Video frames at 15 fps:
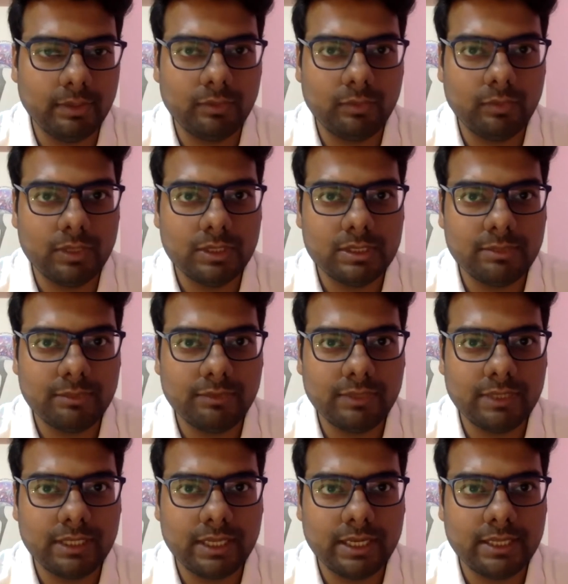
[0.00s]
what are some of
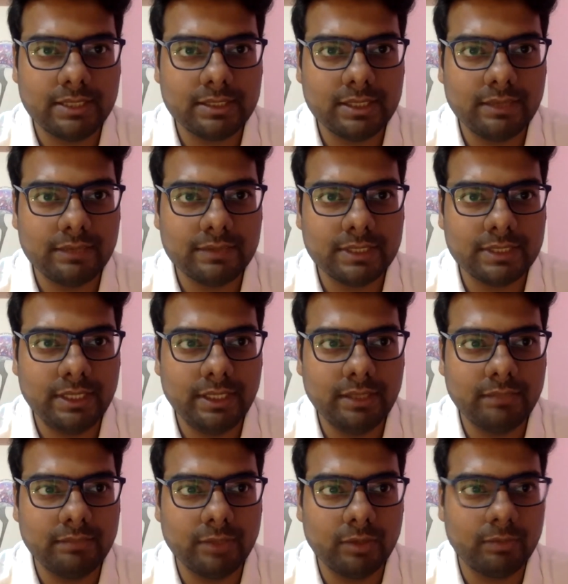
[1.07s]
the trends that you've
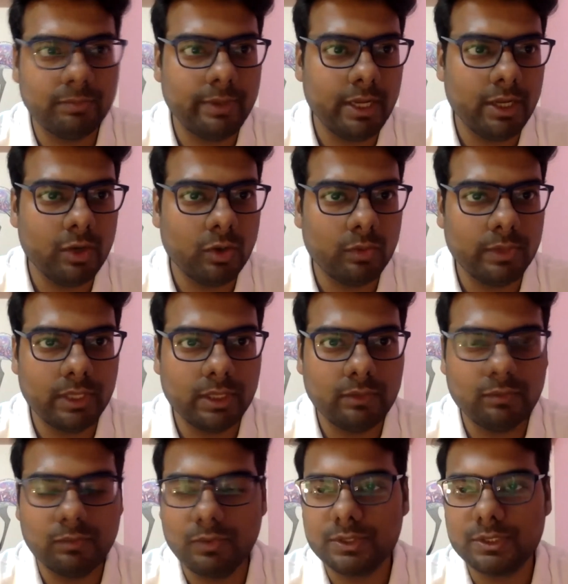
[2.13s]
seen, pre-COVID
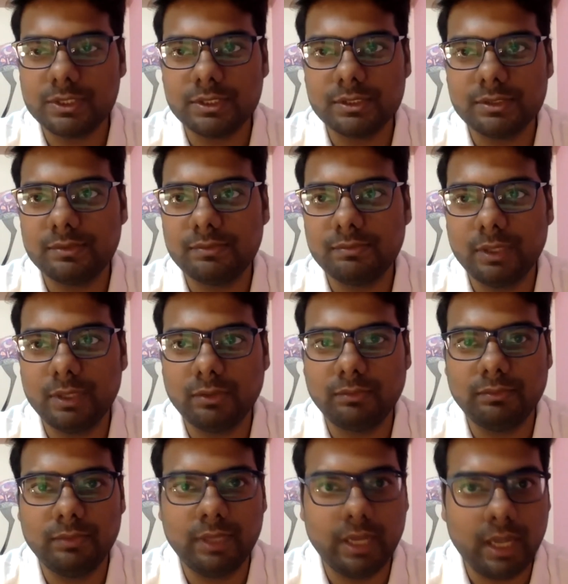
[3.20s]
versus,
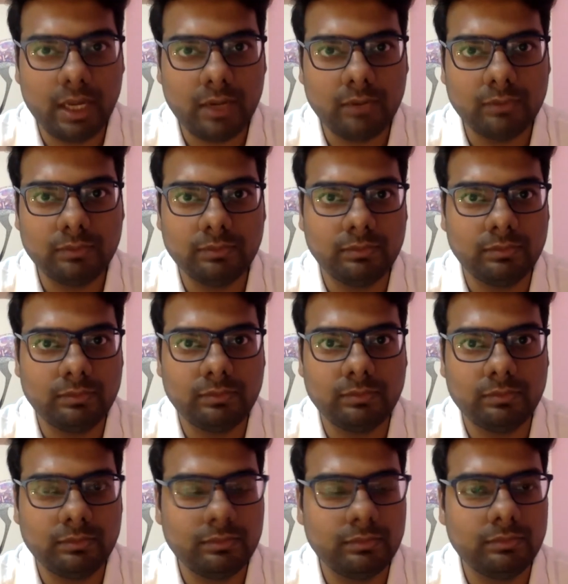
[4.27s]
now?
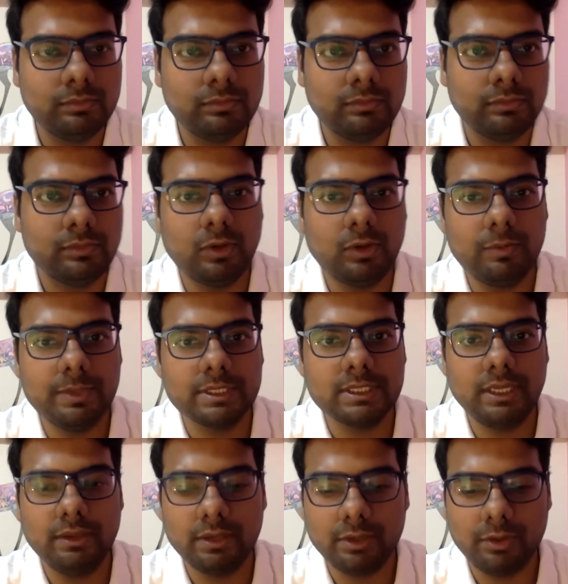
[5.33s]

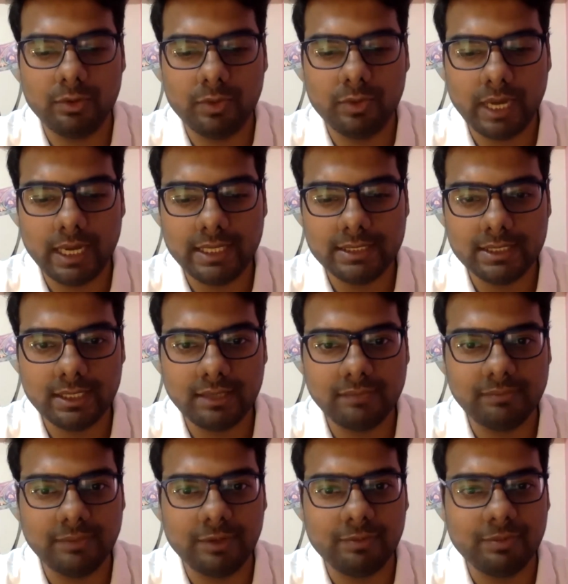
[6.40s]
Obviously, you guys
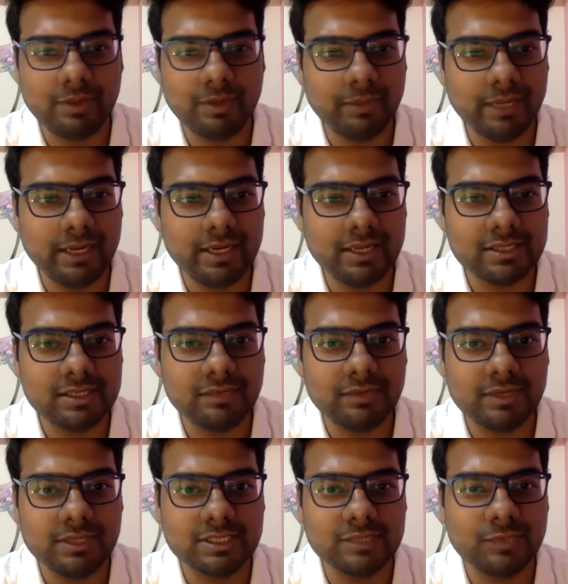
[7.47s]
are, completely digital
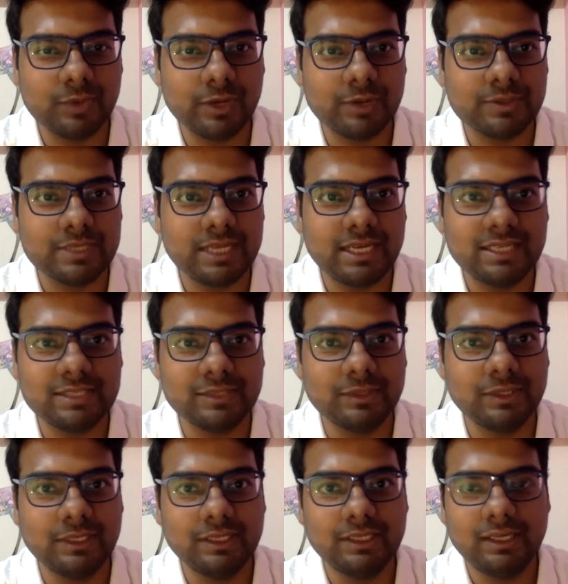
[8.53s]
first, is what you said. So,
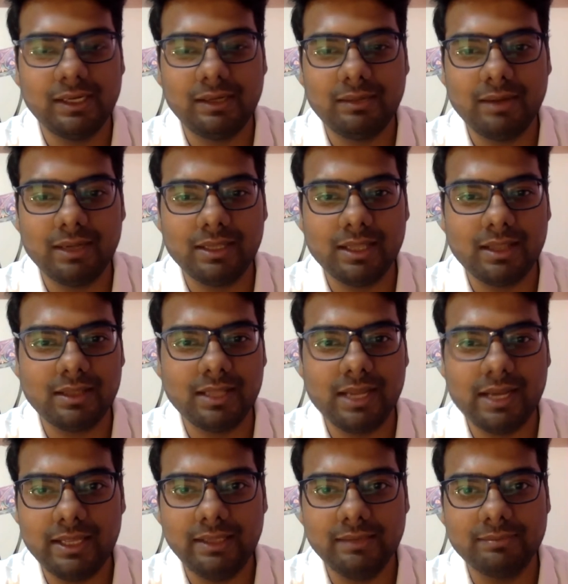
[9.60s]
are there
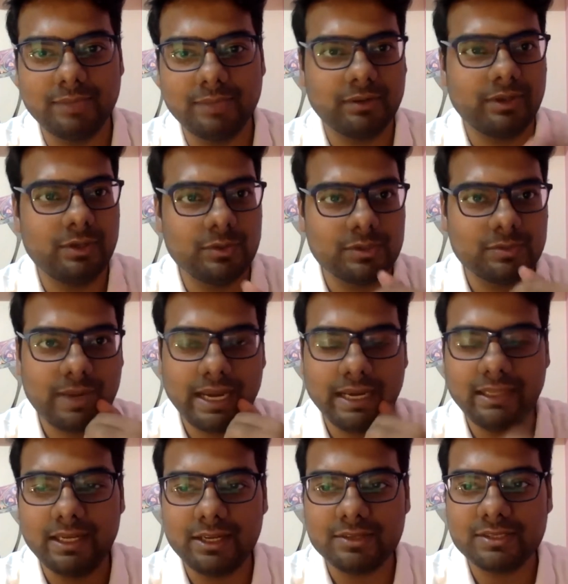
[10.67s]
any huge
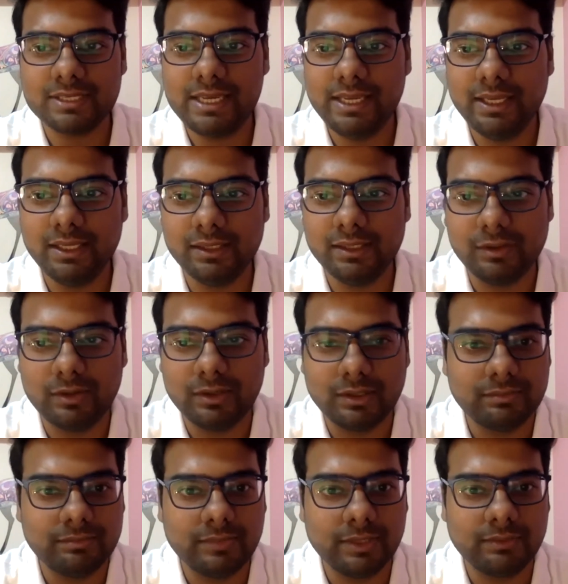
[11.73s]
spike that you're seeing,
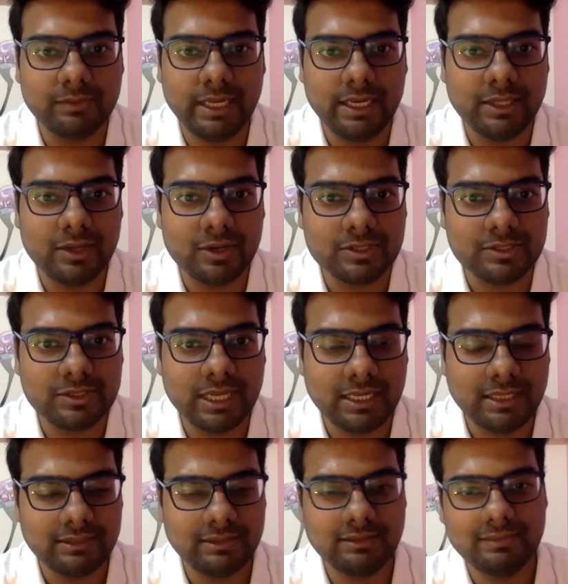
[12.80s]
or any thoughts on that?